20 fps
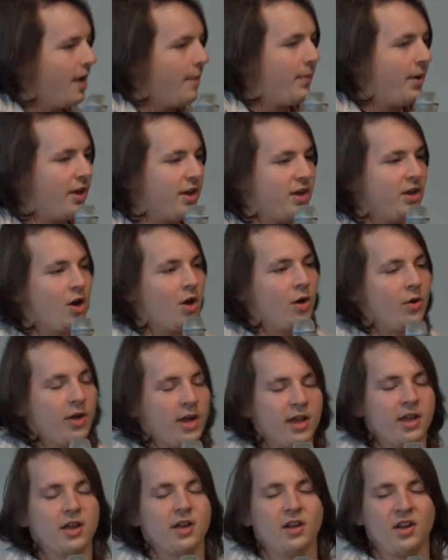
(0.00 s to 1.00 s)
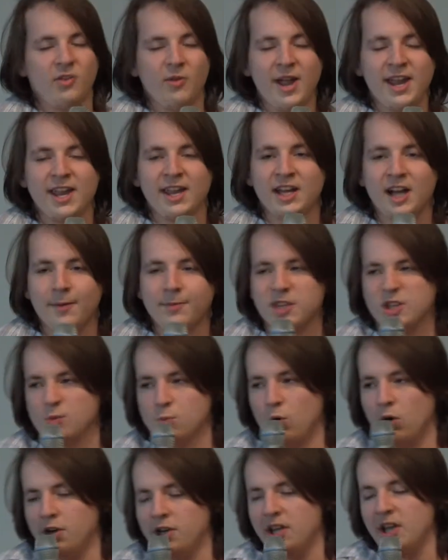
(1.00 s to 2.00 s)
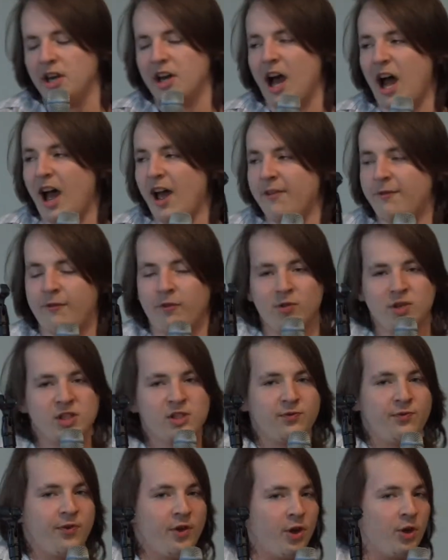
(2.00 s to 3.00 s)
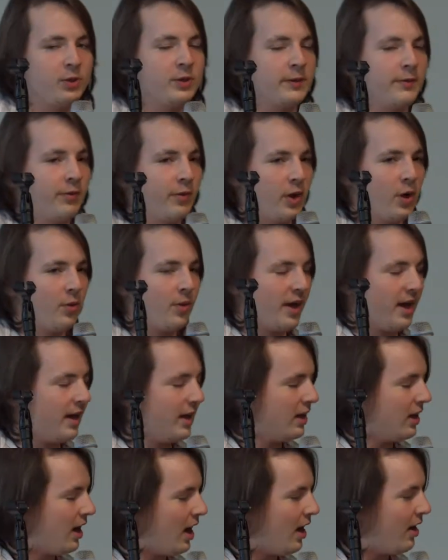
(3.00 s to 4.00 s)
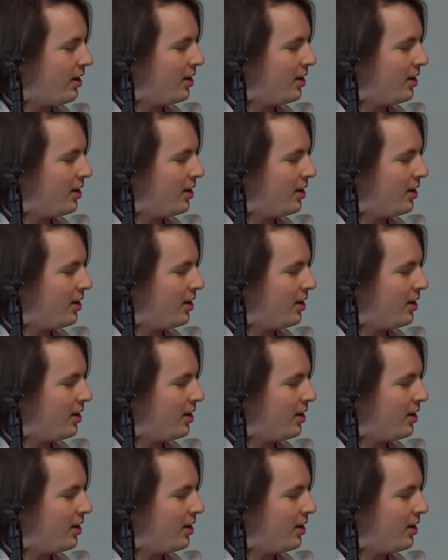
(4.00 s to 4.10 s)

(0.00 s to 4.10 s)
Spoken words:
But you know, like waking up this morning, I was filled with regret.